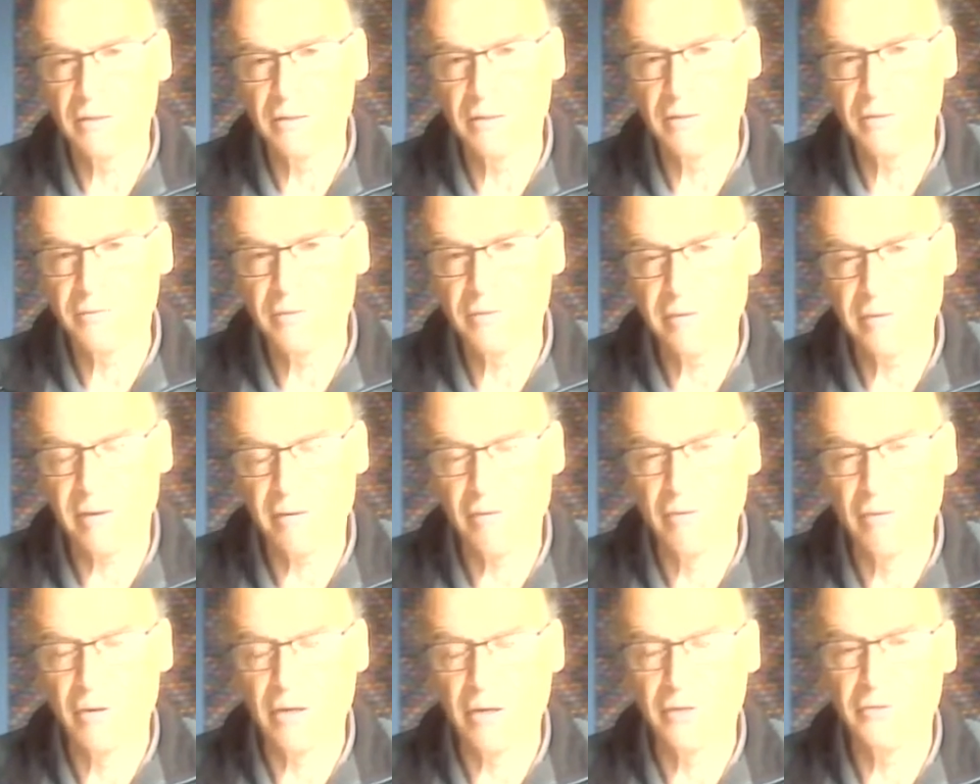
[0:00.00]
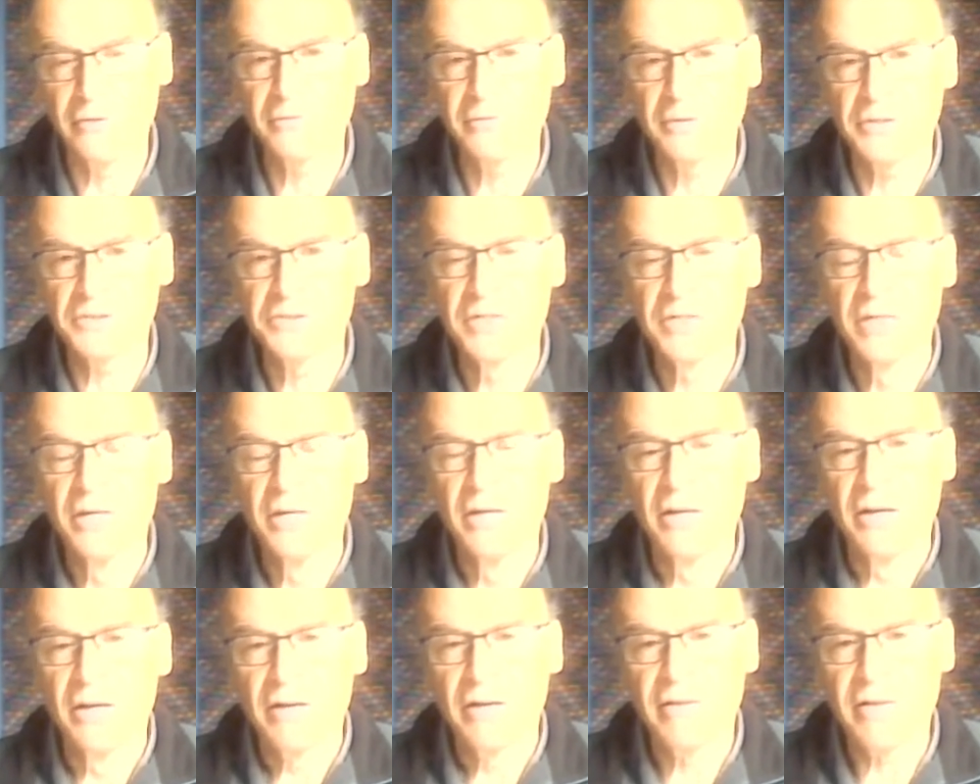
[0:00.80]
their own countries
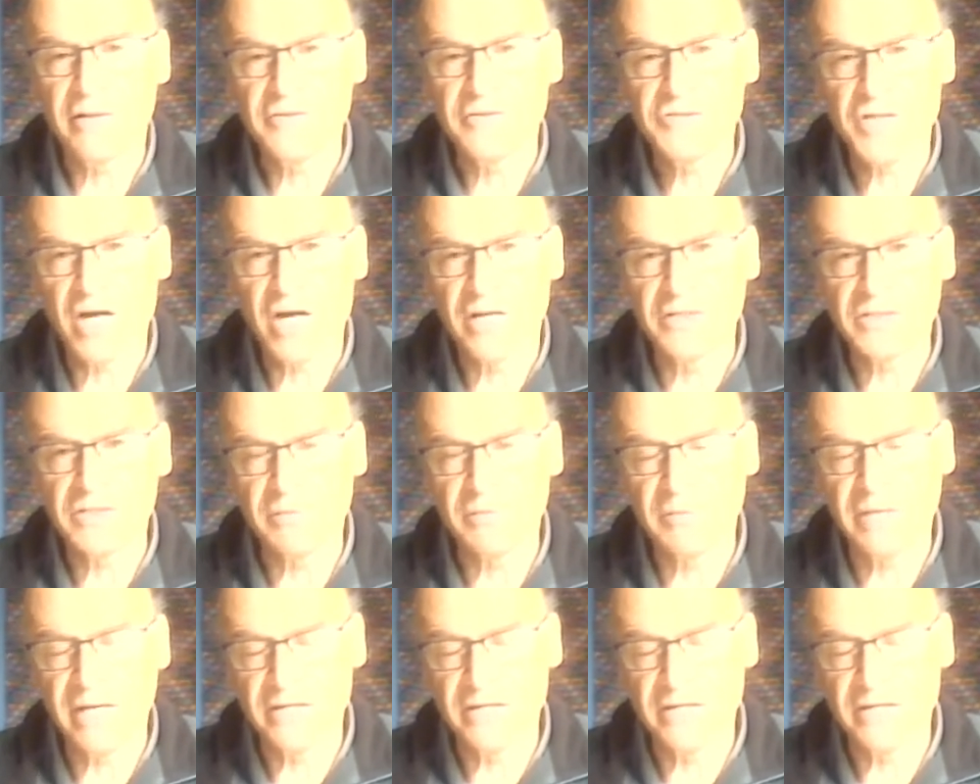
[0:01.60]
that Zionism gains